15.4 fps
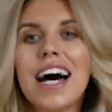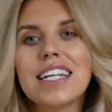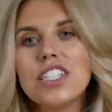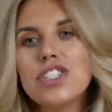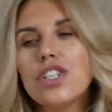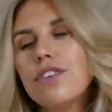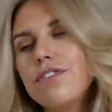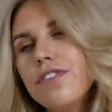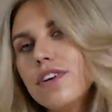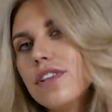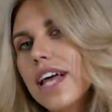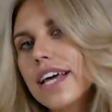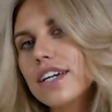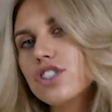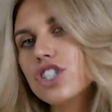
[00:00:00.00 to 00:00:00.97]
and I do feel
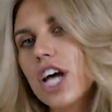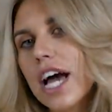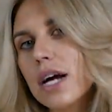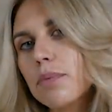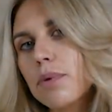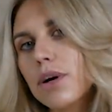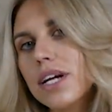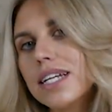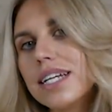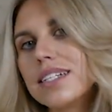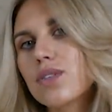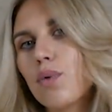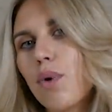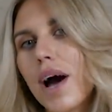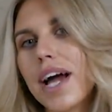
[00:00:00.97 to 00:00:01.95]
like check print
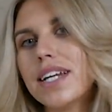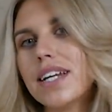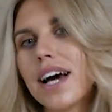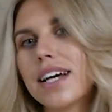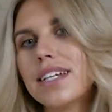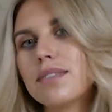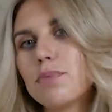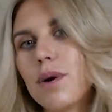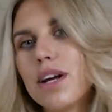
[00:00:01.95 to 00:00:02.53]
is quite a nice